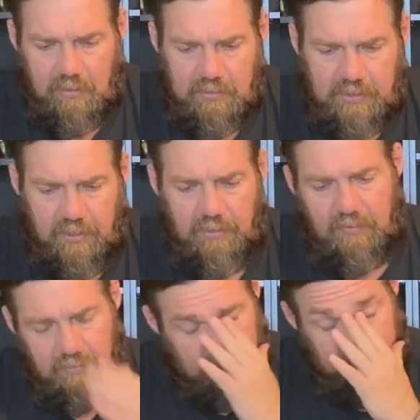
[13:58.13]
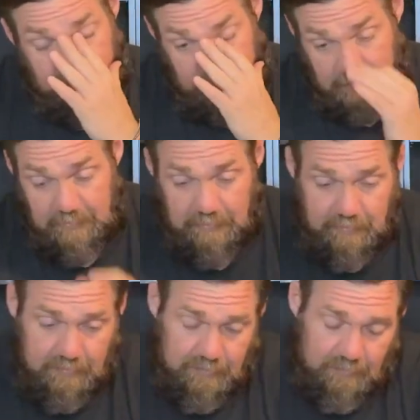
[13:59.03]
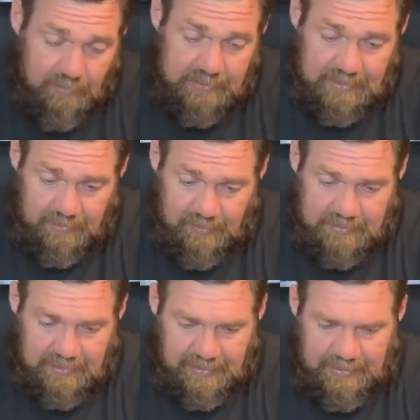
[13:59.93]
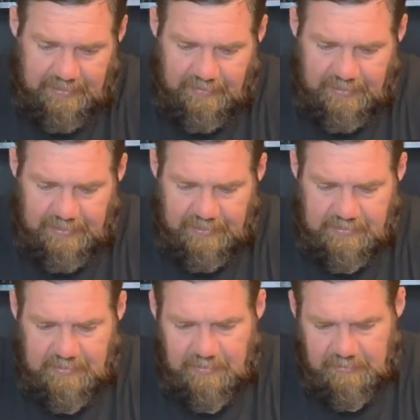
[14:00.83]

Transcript: So, what is interesting here is,